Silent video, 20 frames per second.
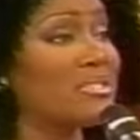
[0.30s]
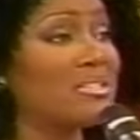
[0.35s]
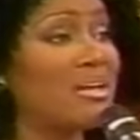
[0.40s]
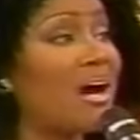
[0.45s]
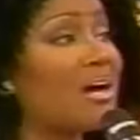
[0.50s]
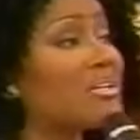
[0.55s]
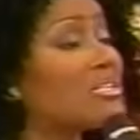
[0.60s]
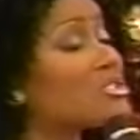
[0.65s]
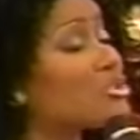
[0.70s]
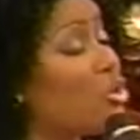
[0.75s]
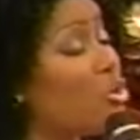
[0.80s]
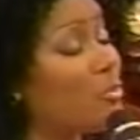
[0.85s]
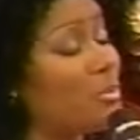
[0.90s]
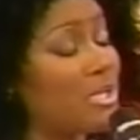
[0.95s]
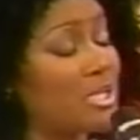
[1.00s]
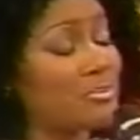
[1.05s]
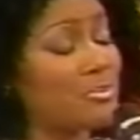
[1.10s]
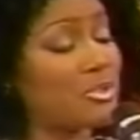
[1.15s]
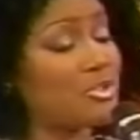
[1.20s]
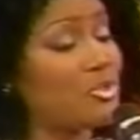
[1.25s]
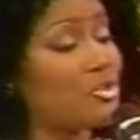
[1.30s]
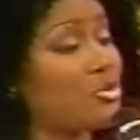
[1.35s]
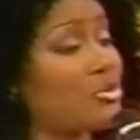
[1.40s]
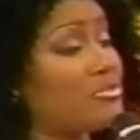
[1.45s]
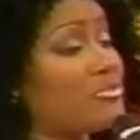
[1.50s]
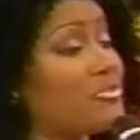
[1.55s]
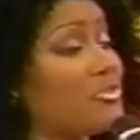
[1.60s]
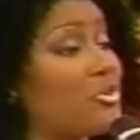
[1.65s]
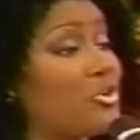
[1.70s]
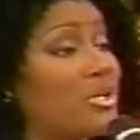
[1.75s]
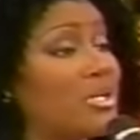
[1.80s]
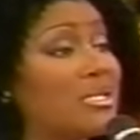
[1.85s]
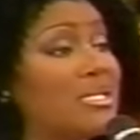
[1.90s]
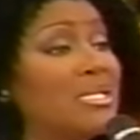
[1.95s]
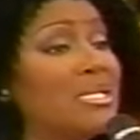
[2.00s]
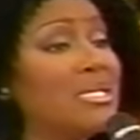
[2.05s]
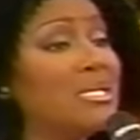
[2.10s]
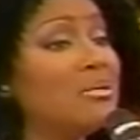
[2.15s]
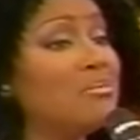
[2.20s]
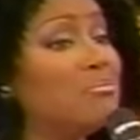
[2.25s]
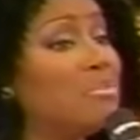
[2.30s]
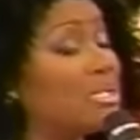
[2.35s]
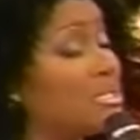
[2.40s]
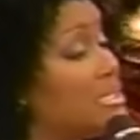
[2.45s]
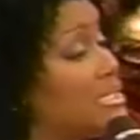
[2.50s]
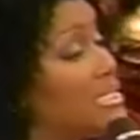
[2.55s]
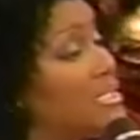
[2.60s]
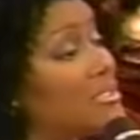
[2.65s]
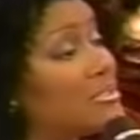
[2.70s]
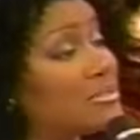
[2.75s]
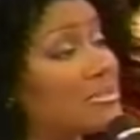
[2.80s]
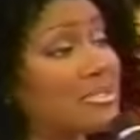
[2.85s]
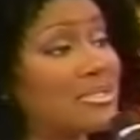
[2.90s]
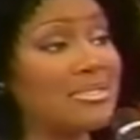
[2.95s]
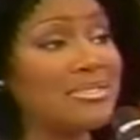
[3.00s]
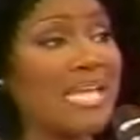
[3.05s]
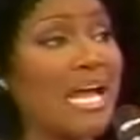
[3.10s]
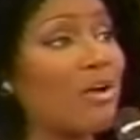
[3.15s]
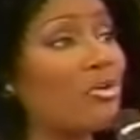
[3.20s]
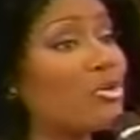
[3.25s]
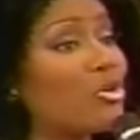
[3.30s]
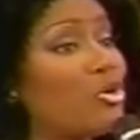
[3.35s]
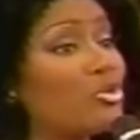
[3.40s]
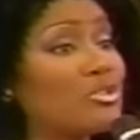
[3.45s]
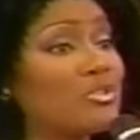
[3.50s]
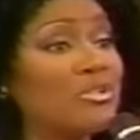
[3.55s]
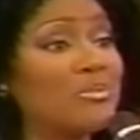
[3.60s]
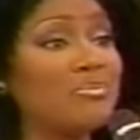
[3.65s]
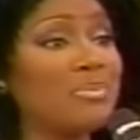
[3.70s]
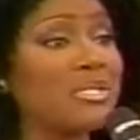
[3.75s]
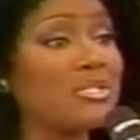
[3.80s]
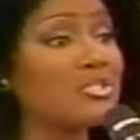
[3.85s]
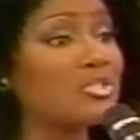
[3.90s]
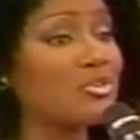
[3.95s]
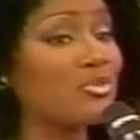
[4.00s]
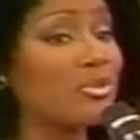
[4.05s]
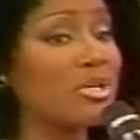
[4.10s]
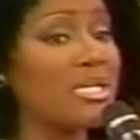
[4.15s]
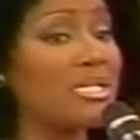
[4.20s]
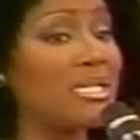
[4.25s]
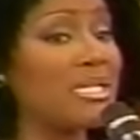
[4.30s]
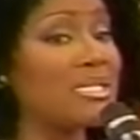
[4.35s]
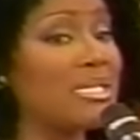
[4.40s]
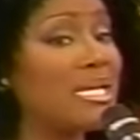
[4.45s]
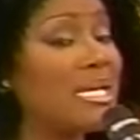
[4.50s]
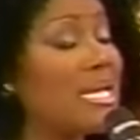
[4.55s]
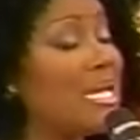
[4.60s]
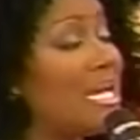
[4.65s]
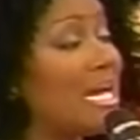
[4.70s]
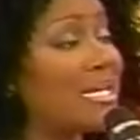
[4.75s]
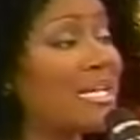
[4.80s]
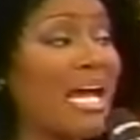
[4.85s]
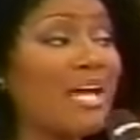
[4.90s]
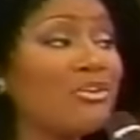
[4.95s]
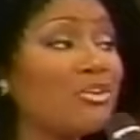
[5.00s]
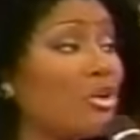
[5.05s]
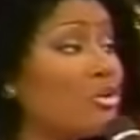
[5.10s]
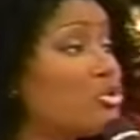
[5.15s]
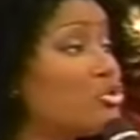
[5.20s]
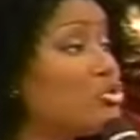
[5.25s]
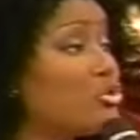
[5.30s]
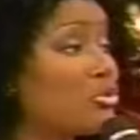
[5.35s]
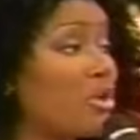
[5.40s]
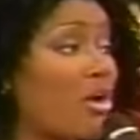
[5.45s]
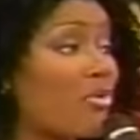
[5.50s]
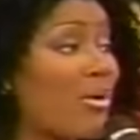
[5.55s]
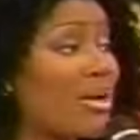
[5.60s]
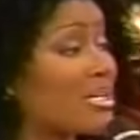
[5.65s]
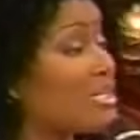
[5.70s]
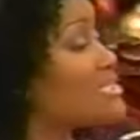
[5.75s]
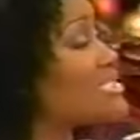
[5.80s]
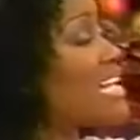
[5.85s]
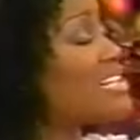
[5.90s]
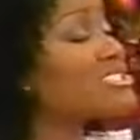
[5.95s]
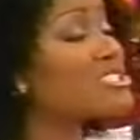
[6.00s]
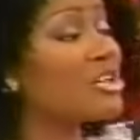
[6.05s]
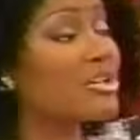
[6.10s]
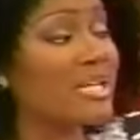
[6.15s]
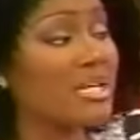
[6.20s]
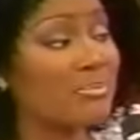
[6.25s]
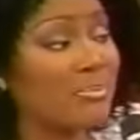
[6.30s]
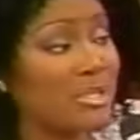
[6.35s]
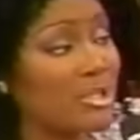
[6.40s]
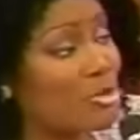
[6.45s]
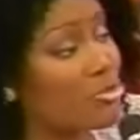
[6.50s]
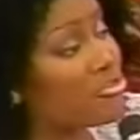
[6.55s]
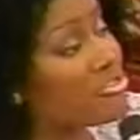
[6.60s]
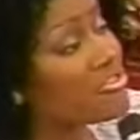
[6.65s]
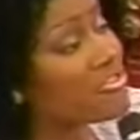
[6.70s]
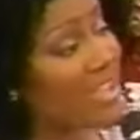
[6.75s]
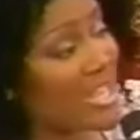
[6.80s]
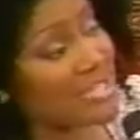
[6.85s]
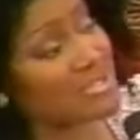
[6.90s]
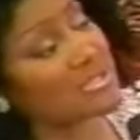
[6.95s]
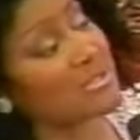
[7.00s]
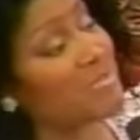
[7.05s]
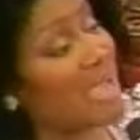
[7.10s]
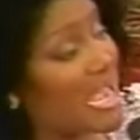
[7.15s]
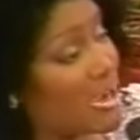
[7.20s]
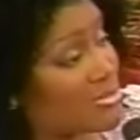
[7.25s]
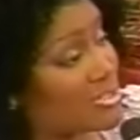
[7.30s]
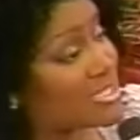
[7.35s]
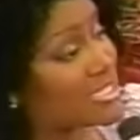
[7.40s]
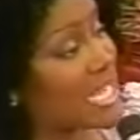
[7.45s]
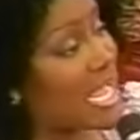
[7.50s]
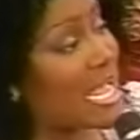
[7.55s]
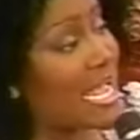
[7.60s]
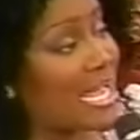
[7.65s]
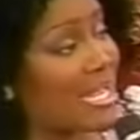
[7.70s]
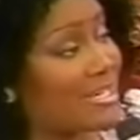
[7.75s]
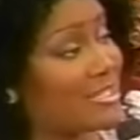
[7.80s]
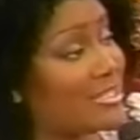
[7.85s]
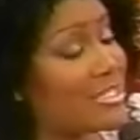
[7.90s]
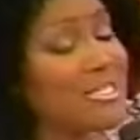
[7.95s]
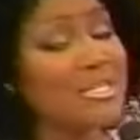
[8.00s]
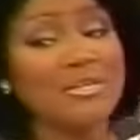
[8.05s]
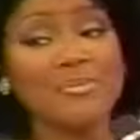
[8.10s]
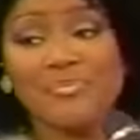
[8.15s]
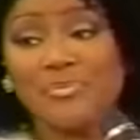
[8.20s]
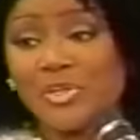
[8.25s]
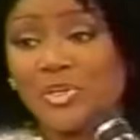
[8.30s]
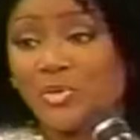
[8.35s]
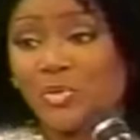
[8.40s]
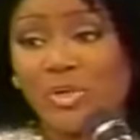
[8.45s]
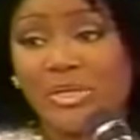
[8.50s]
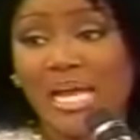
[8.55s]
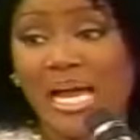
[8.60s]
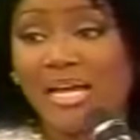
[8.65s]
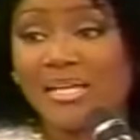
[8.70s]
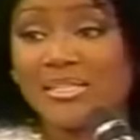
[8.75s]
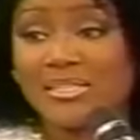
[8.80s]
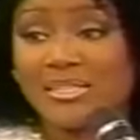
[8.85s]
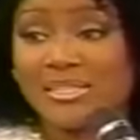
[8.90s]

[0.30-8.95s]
God has opened up a door for Madea to now go to the big screen. And I know you're doing all right, because I saw that big old phantom outside when ain't